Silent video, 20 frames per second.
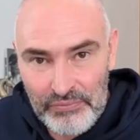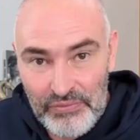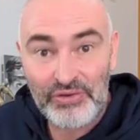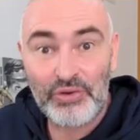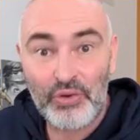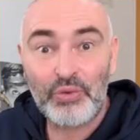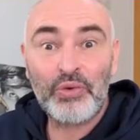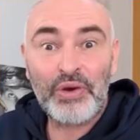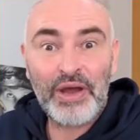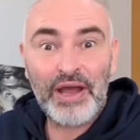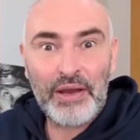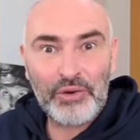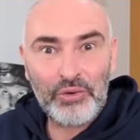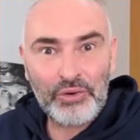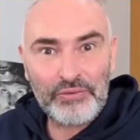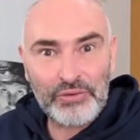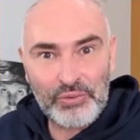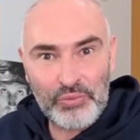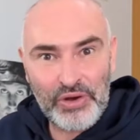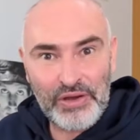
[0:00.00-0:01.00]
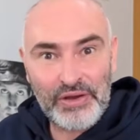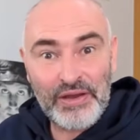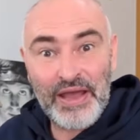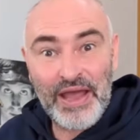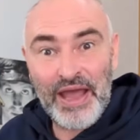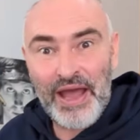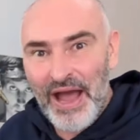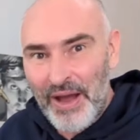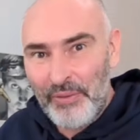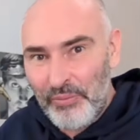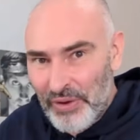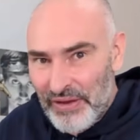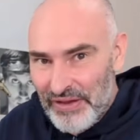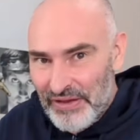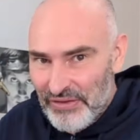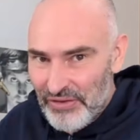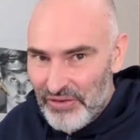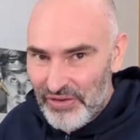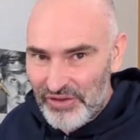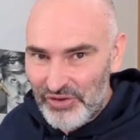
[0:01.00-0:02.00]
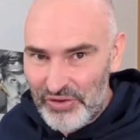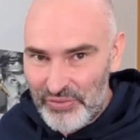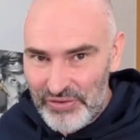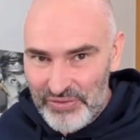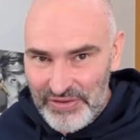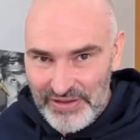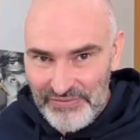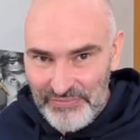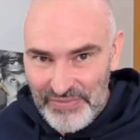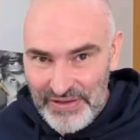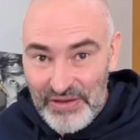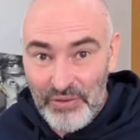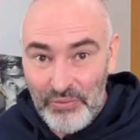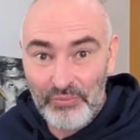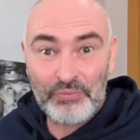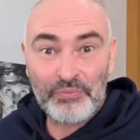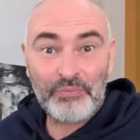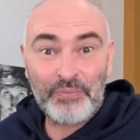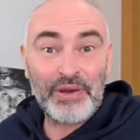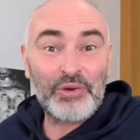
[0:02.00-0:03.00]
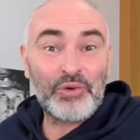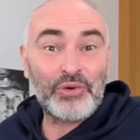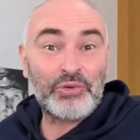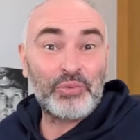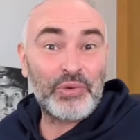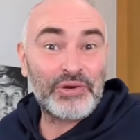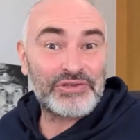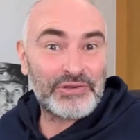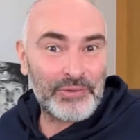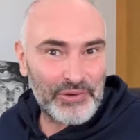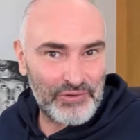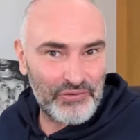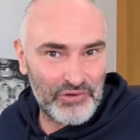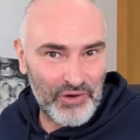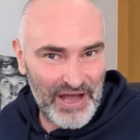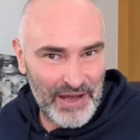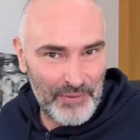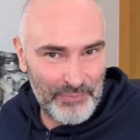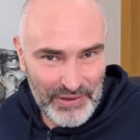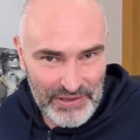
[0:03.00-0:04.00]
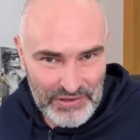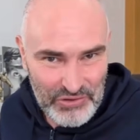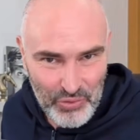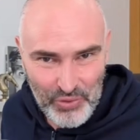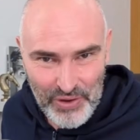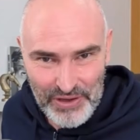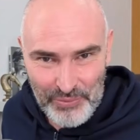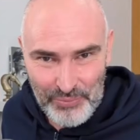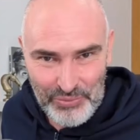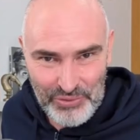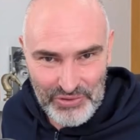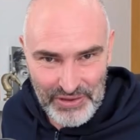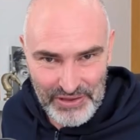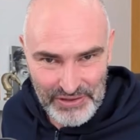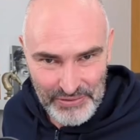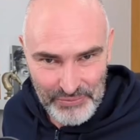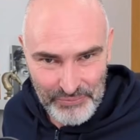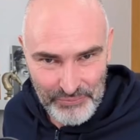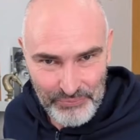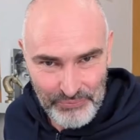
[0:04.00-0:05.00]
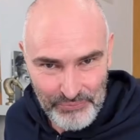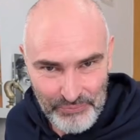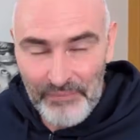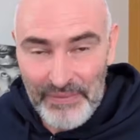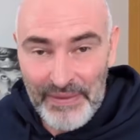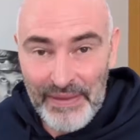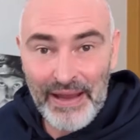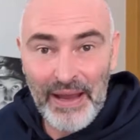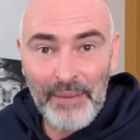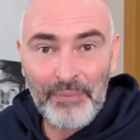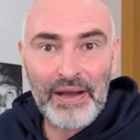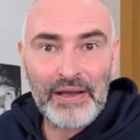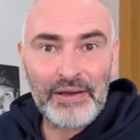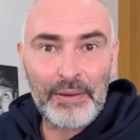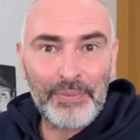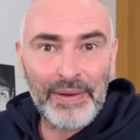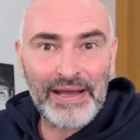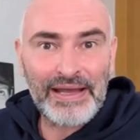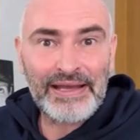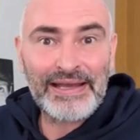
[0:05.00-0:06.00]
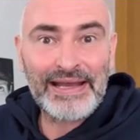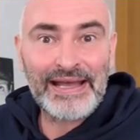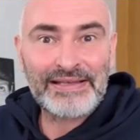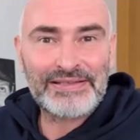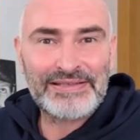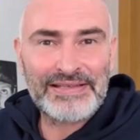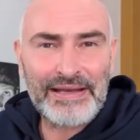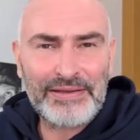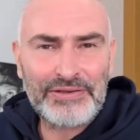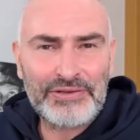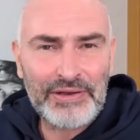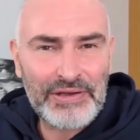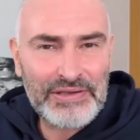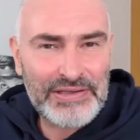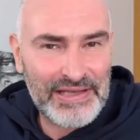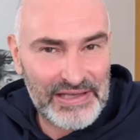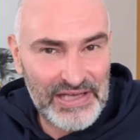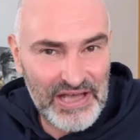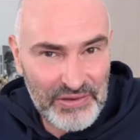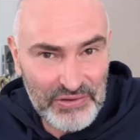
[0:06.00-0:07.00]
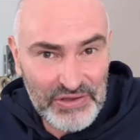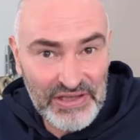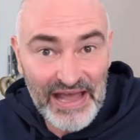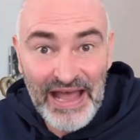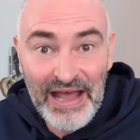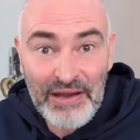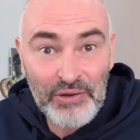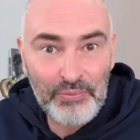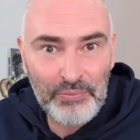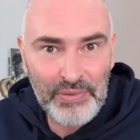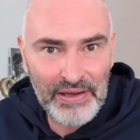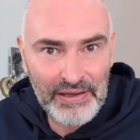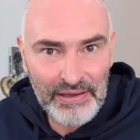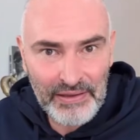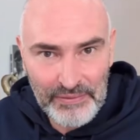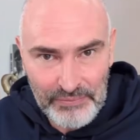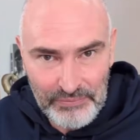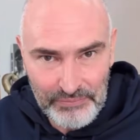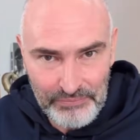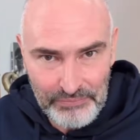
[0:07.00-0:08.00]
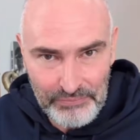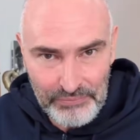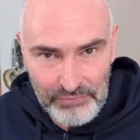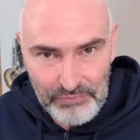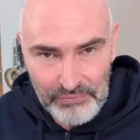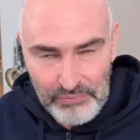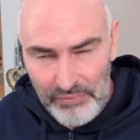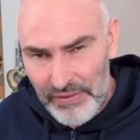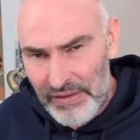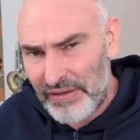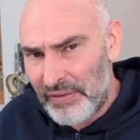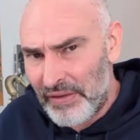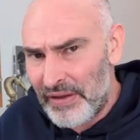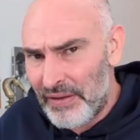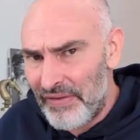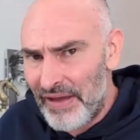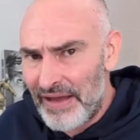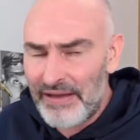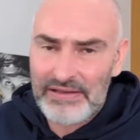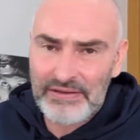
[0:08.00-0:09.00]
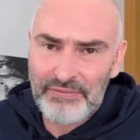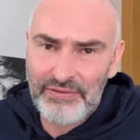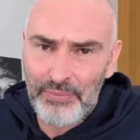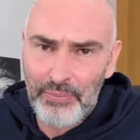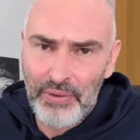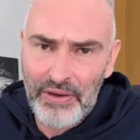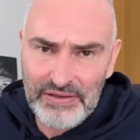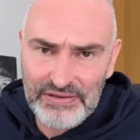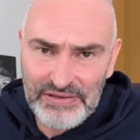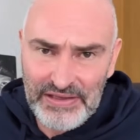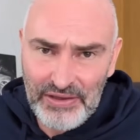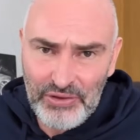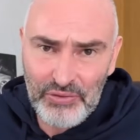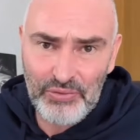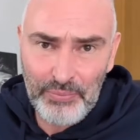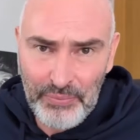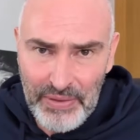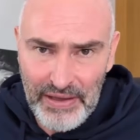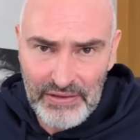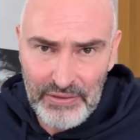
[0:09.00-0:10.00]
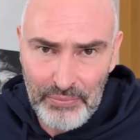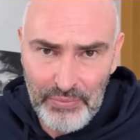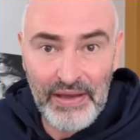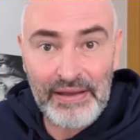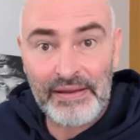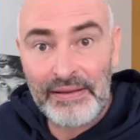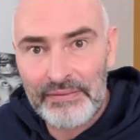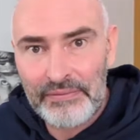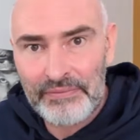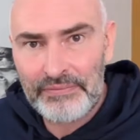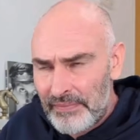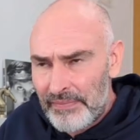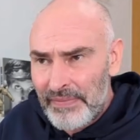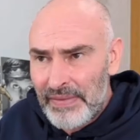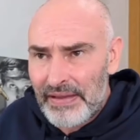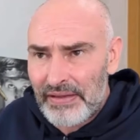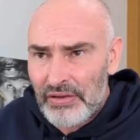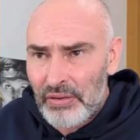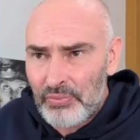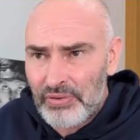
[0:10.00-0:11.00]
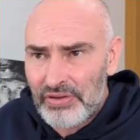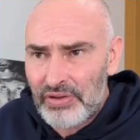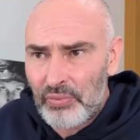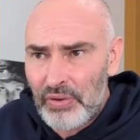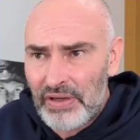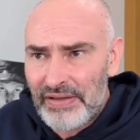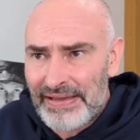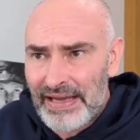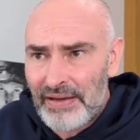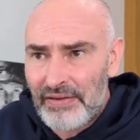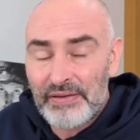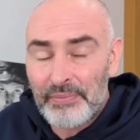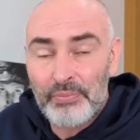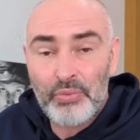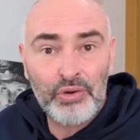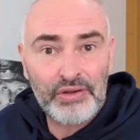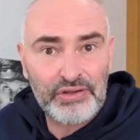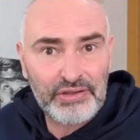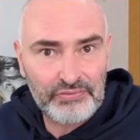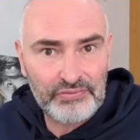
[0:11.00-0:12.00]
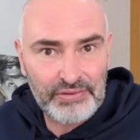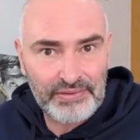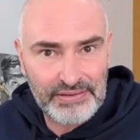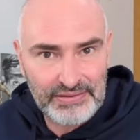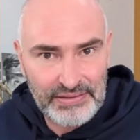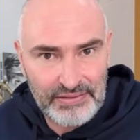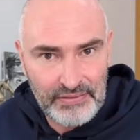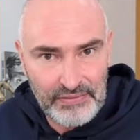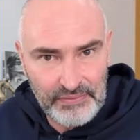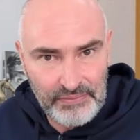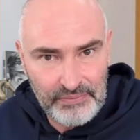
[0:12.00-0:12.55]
So, hello everyone. I wanted to show you this video because what's about to happen is quite amusing. I'm going to play against a 1300 ELO player. So a relatively modest ELO compared to mine. There's almost a 1000 point difference.